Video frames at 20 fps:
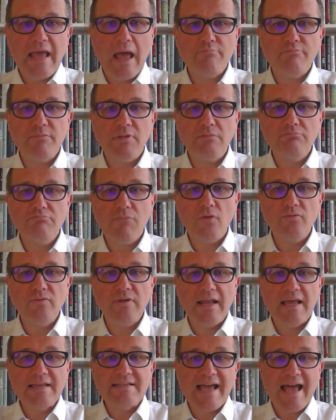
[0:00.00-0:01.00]
& Gamble,
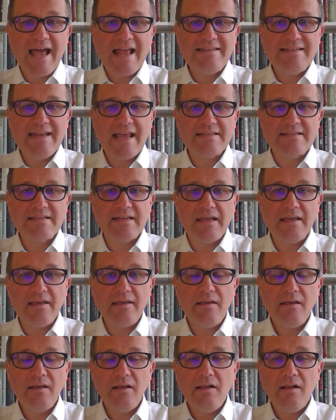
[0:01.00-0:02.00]
Mondelez and
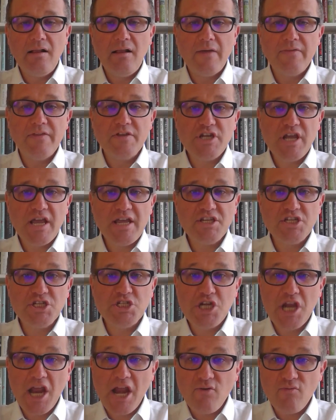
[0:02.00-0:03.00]
Nestle, and the shares
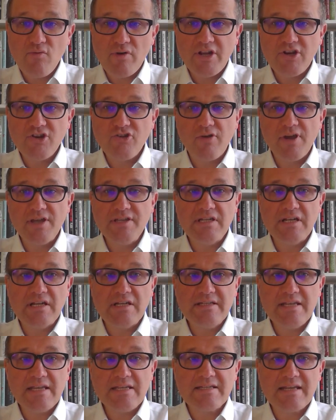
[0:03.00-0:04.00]
generally traded at
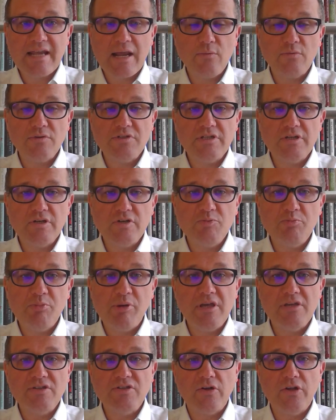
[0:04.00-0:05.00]
a discount to those
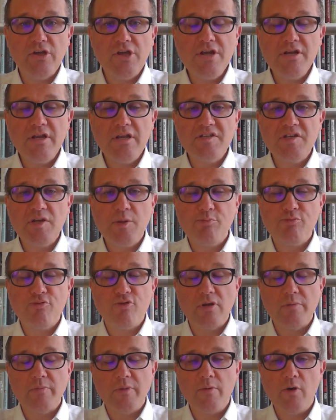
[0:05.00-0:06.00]
peers on earnings and a
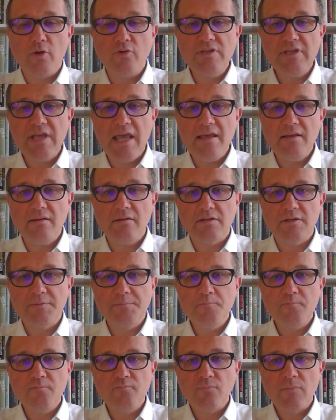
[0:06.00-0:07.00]
premium on yield.
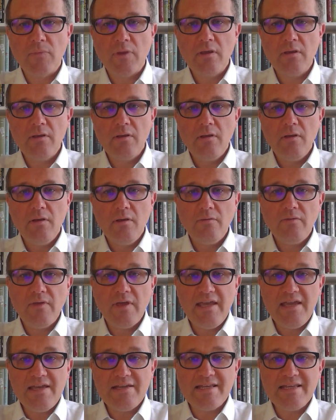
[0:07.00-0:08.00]
The
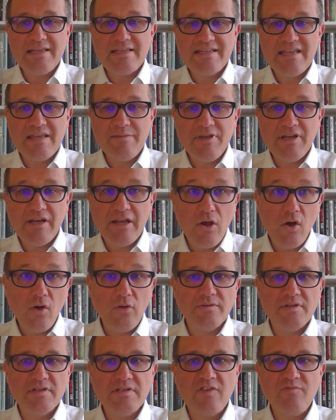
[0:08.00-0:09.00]
heat is seemingly
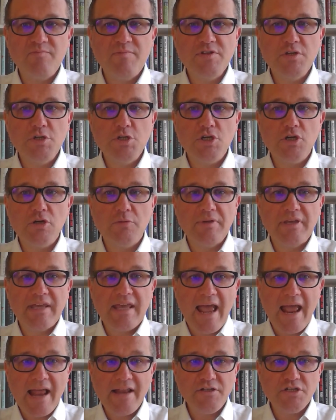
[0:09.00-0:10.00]
on to see if Mr. Jope
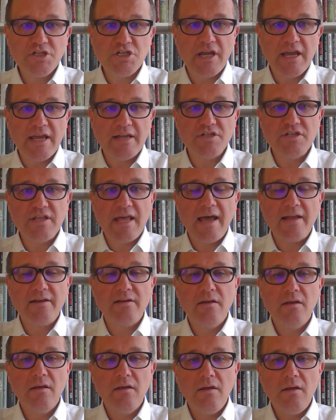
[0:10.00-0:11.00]
can change that,
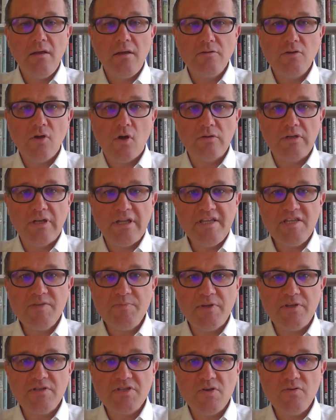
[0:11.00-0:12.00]
not least
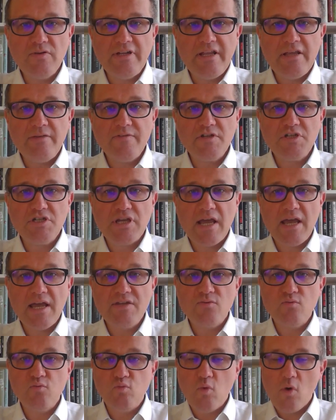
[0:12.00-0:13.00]
because Unilever
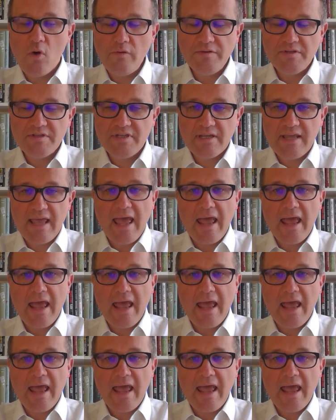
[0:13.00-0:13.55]
shares once